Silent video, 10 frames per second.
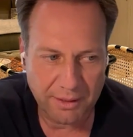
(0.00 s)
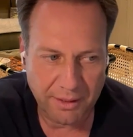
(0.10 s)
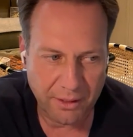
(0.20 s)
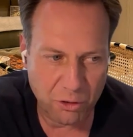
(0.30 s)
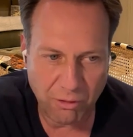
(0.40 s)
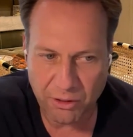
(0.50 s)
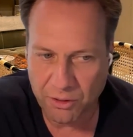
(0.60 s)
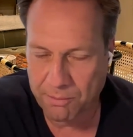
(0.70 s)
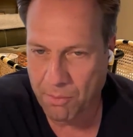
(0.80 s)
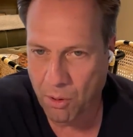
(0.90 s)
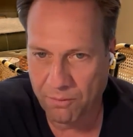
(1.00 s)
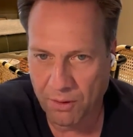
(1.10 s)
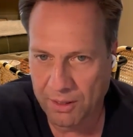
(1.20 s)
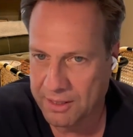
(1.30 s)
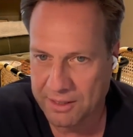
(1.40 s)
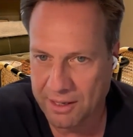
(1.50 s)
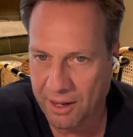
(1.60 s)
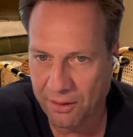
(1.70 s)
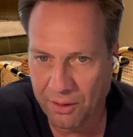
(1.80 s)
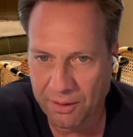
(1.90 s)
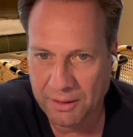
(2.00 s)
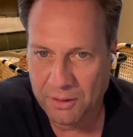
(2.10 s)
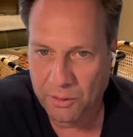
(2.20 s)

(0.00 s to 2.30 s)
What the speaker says: construction mode versus another,